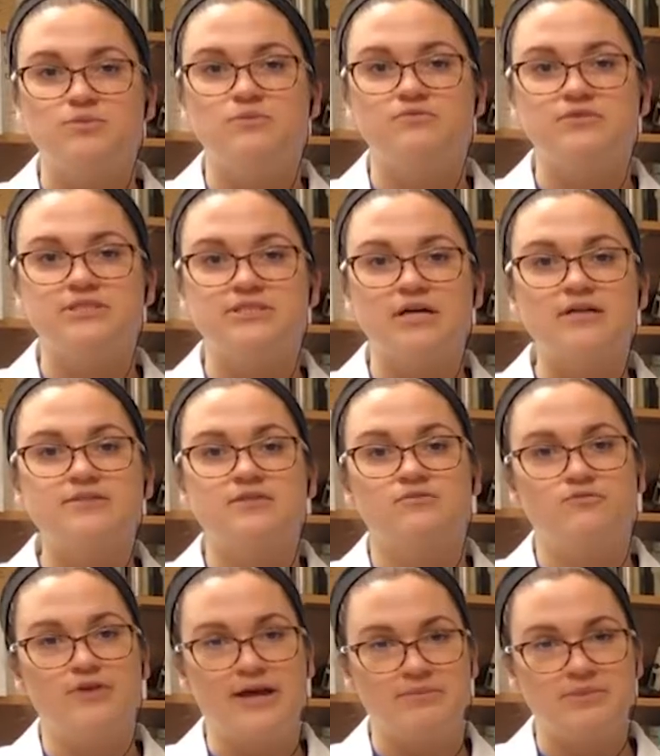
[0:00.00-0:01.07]
will result in
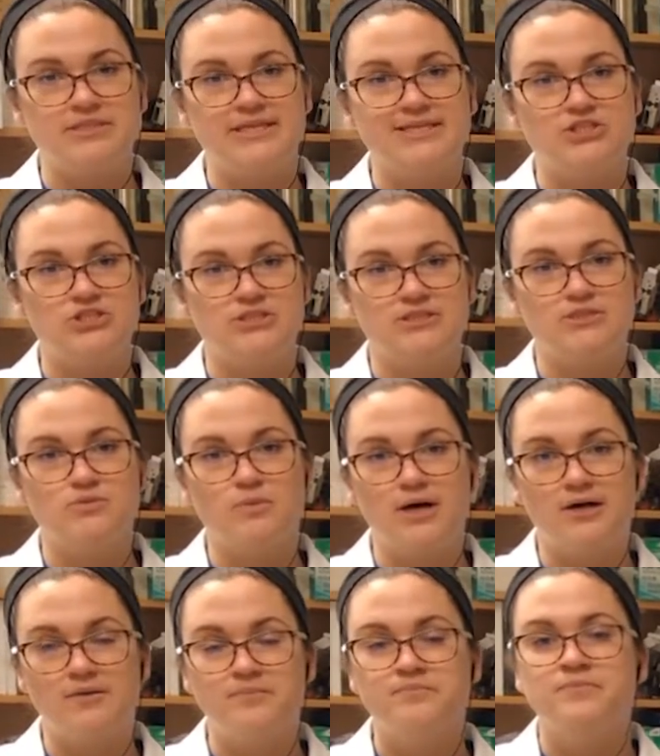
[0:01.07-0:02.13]
fragmentation as
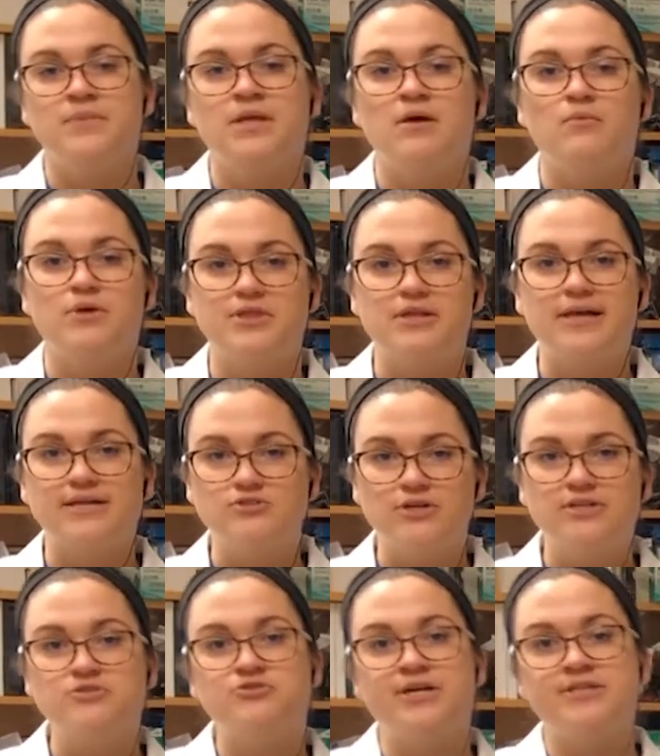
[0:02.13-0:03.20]
well. With
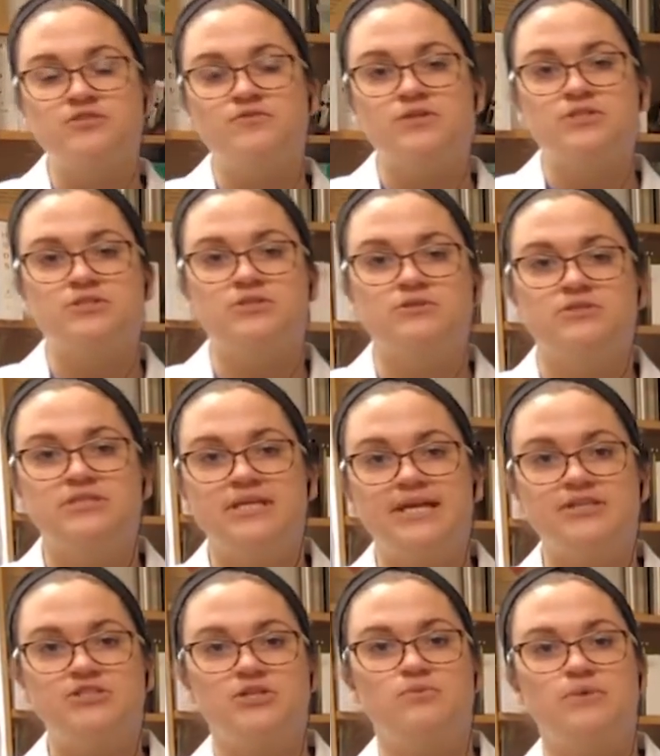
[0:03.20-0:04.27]
electron transfer
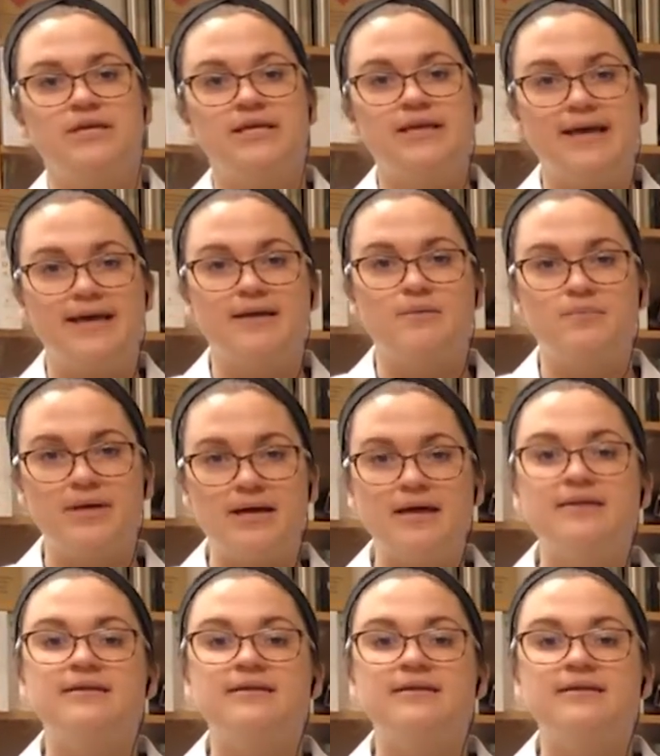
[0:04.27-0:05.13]
dissociation, we can get a